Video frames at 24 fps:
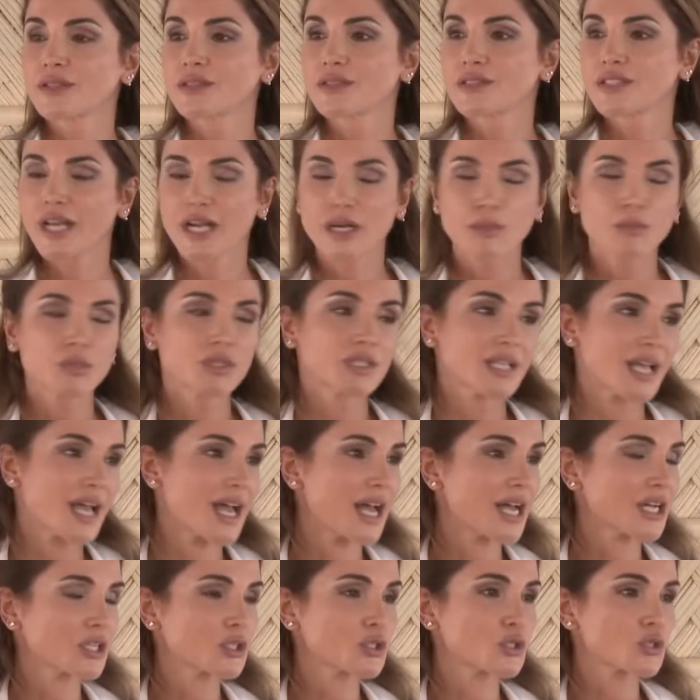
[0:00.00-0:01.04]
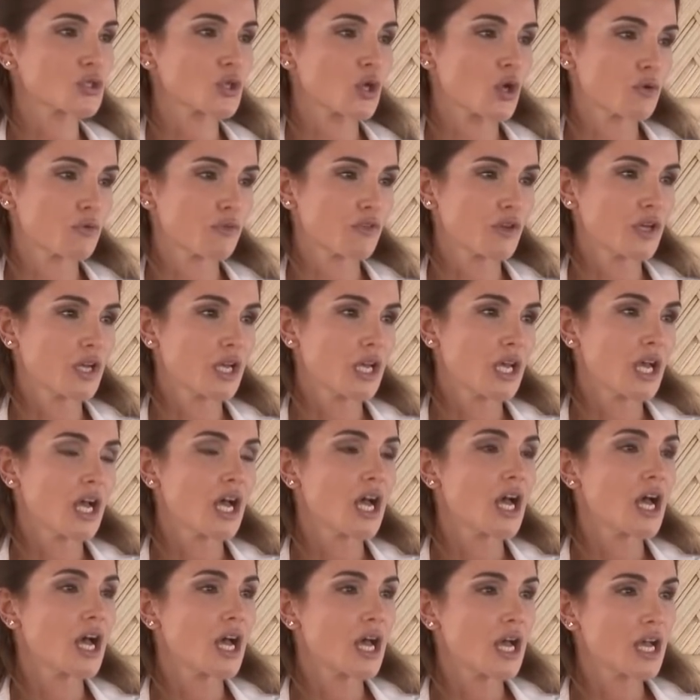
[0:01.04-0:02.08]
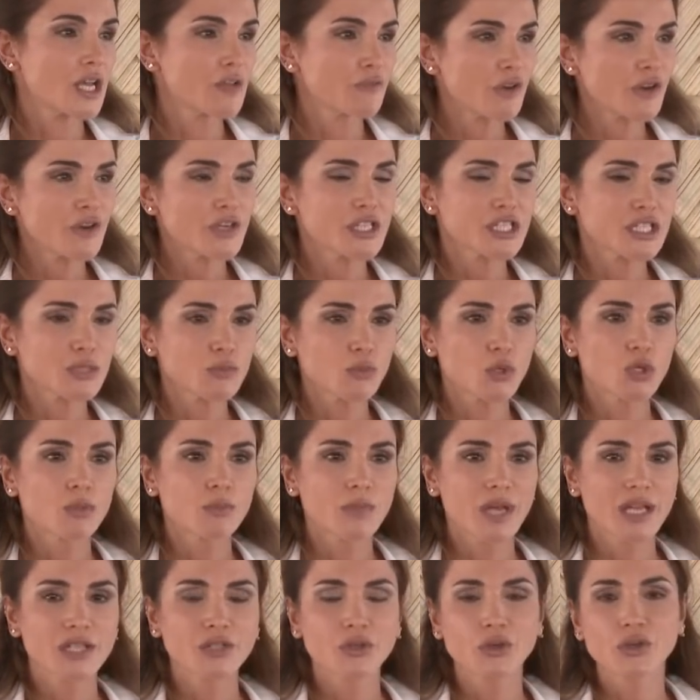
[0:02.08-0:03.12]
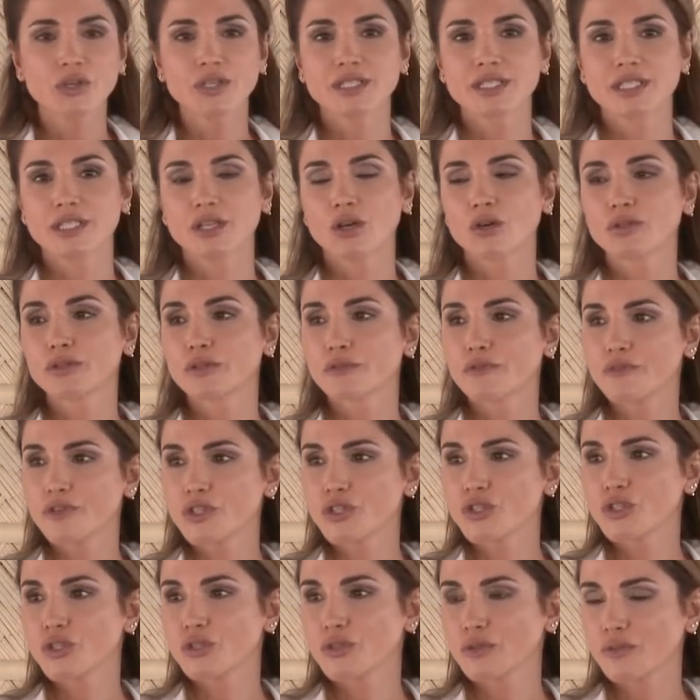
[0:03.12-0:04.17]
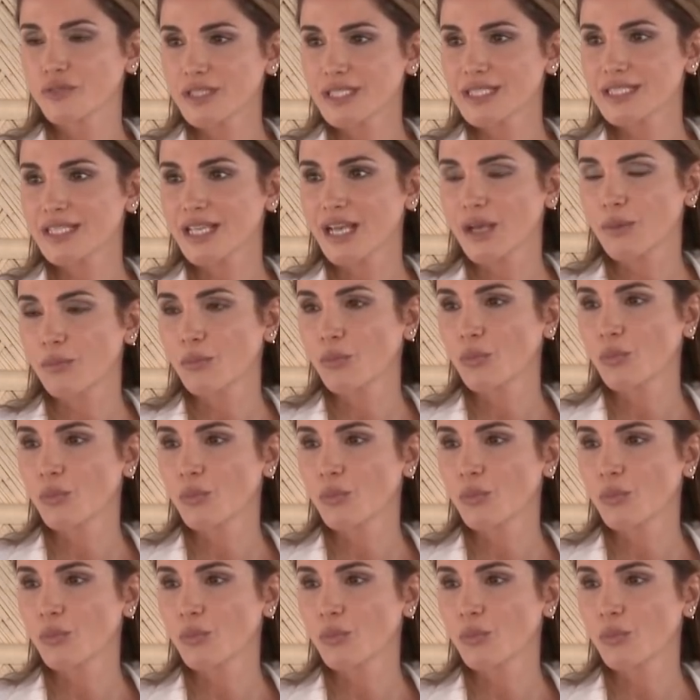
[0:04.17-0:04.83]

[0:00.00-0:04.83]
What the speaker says: terrible acts of a very small minority on the fringes of Islam,